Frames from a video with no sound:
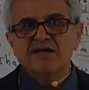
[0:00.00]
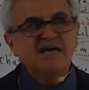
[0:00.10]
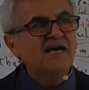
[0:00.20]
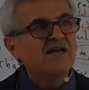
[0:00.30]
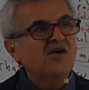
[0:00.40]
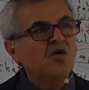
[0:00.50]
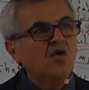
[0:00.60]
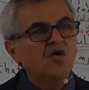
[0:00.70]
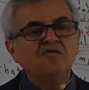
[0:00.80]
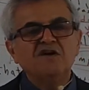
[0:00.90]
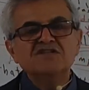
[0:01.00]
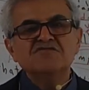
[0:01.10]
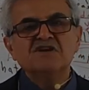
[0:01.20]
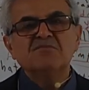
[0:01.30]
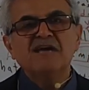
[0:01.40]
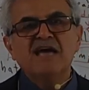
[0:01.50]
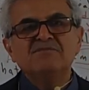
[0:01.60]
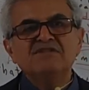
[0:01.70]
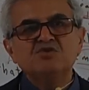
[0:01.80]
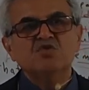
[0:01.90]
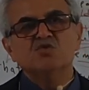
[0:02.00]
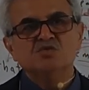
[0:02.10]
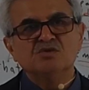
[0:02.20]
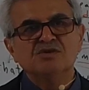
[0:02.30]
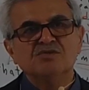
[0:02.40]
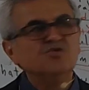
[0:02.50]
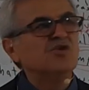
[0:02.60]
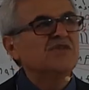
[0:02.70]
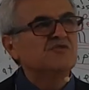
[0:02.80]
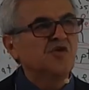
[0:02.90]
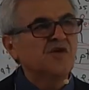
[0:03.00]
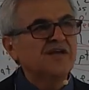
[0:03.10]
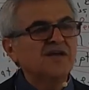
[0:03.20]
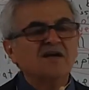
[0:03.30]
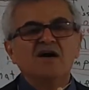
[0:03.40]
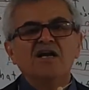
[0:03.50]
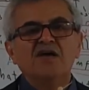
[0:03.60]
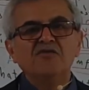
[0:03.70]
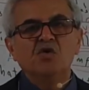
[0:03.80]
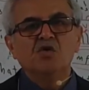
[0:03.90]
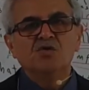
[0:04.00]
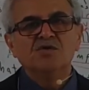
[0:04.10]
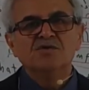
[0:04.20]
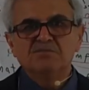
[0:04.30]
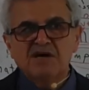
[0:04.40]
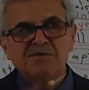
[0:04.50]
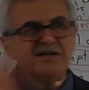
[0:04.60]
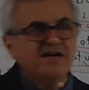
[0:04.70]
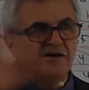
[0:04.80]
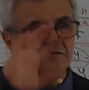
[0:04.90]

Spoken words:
And all of us will be happy soon. Do not worry. I love you all. Bye-bye now.